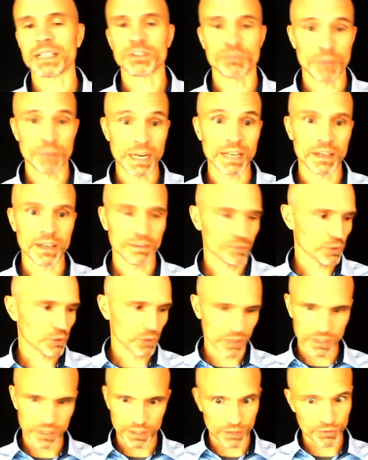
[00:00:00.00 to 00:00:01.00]
It's written, of
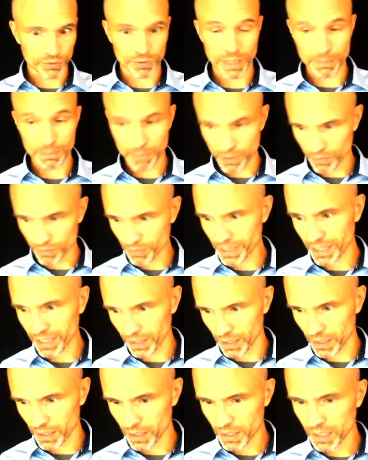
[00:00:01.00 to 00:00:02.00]
course, the script is
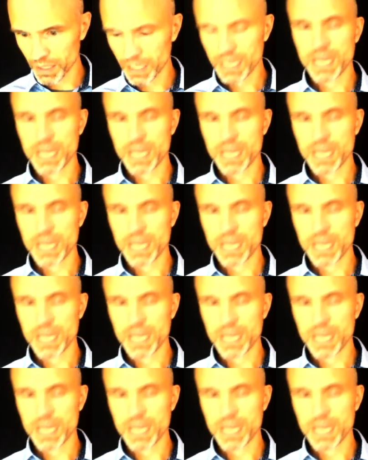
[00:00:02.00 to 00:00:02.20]
written,